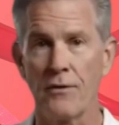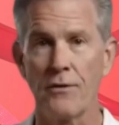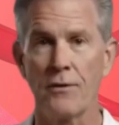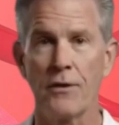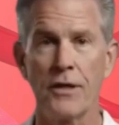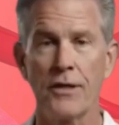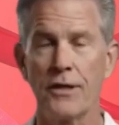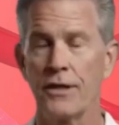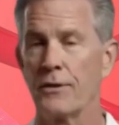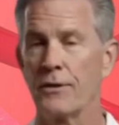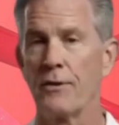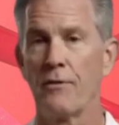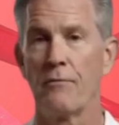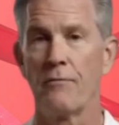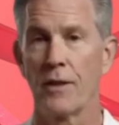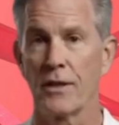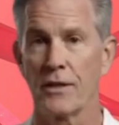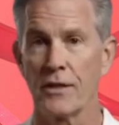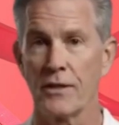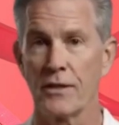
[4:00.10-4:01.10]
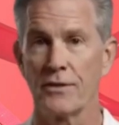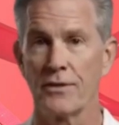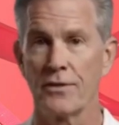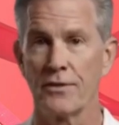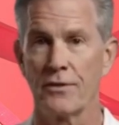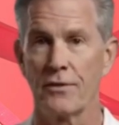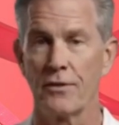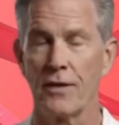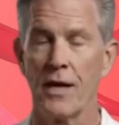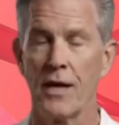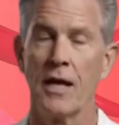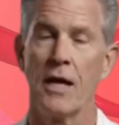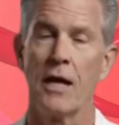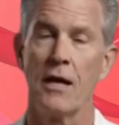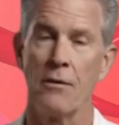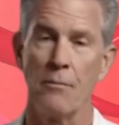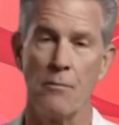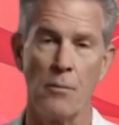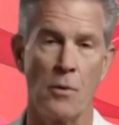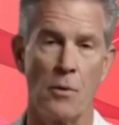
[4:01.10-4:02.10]
pain may persist even while
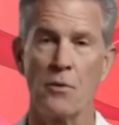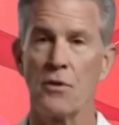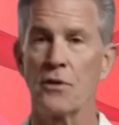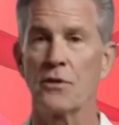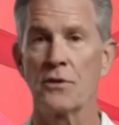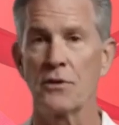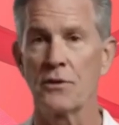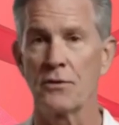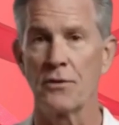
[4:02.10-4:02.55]
resting.